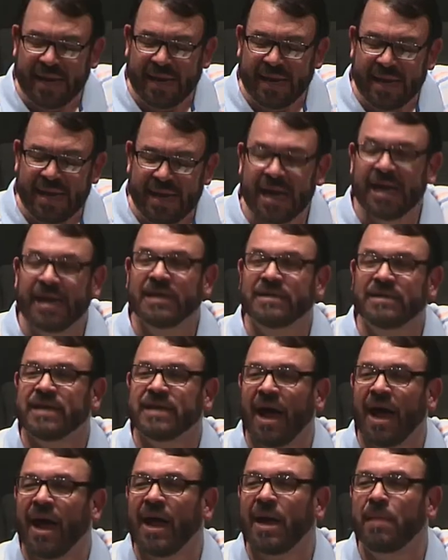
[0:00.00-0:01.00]
Any
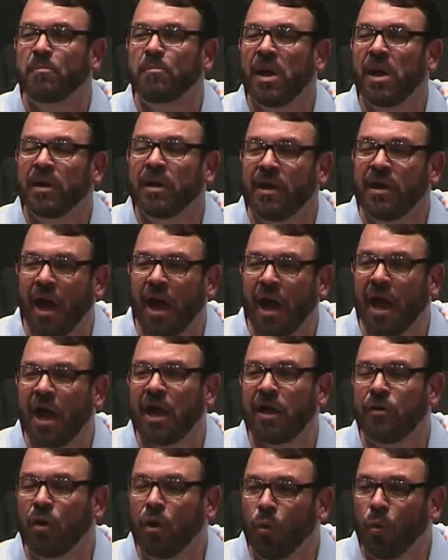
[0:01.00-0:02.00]
time
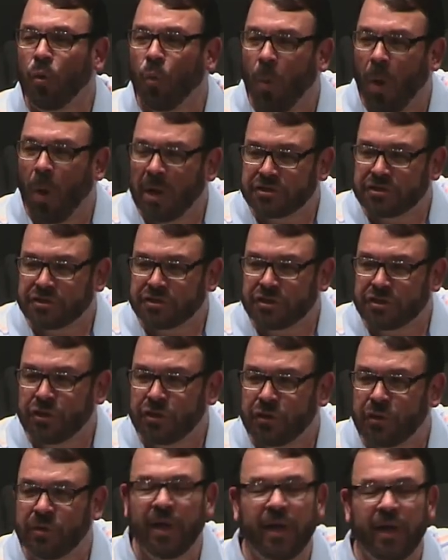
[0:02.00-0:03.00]
God wants
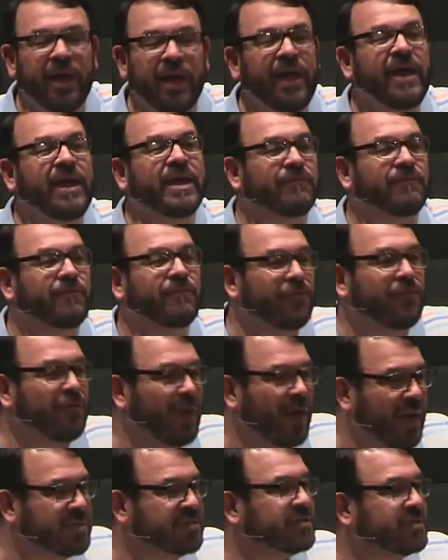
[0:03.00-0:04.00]
to, He can
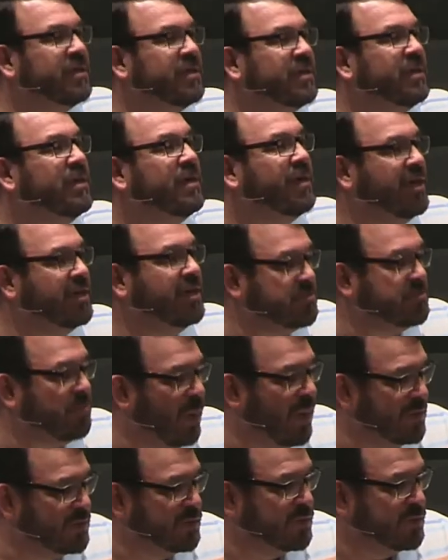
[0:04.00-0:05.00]
flex his
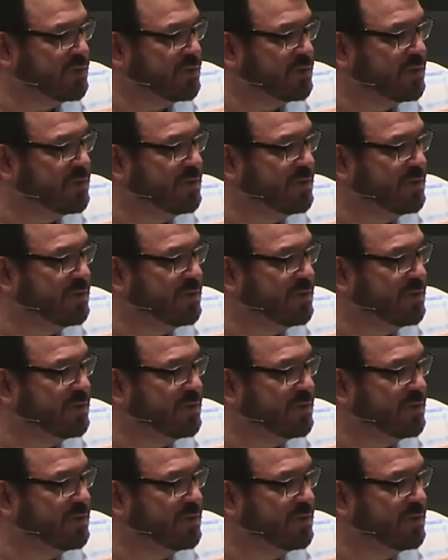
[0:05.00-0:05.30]
muscles.